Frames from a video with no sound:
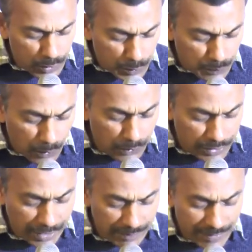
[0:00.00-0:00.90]
spoke
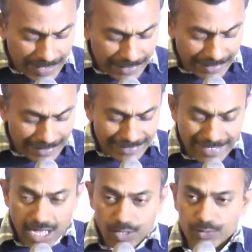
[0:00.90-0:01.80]
to them, saying that,
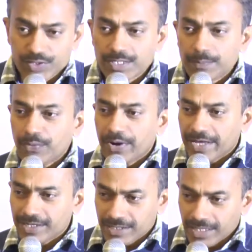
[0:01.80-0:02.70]
now
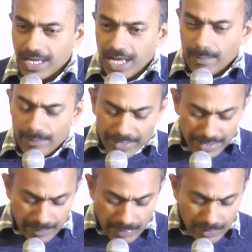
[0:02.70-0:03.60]
separate
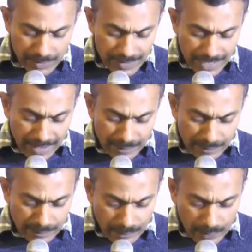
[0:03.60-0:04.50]
Barnabas and
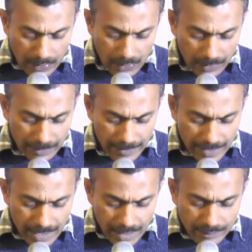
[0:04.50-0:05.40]
Paul,
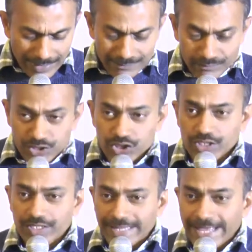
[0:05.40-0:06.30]
which
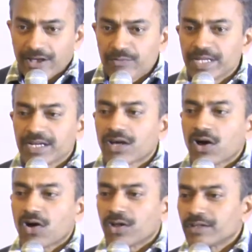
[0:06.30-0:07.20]
they have been
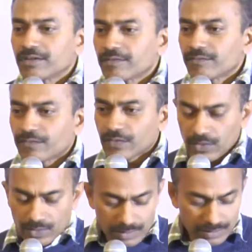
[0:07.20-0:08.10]
called
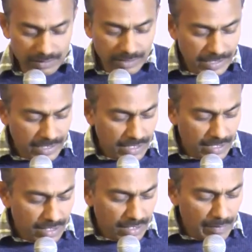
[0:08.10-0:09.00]
for
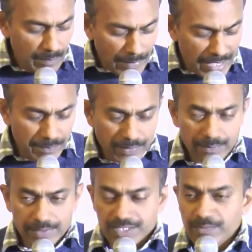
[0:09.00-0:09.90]
my
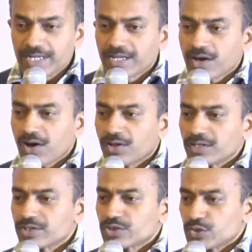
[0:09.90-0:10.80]
purpose. They've been
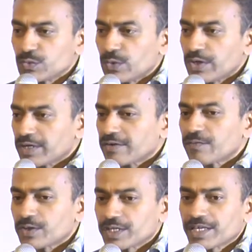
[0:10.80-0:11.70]
called to work
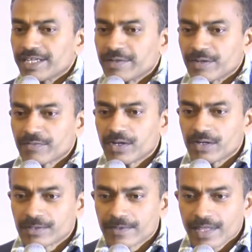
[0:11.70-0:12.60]
for the kingdom of
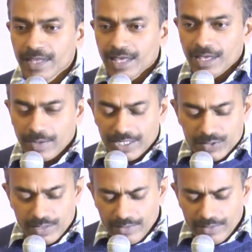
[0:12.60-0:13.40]
God. Because